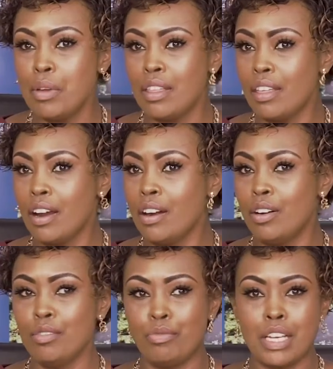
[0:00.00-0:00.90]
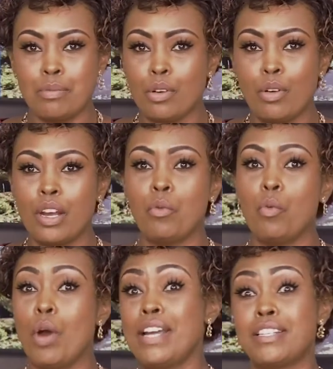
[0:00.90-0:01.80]
to be there on Facebook
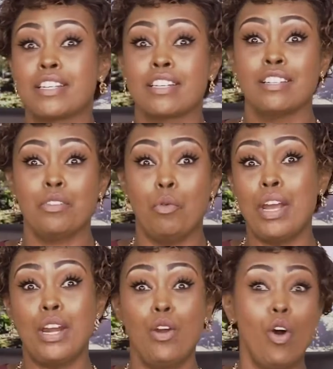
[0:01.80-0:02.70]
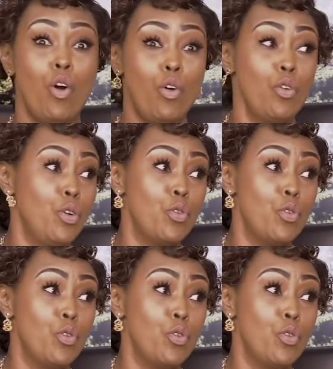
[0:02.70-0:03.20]
going, wait, we know.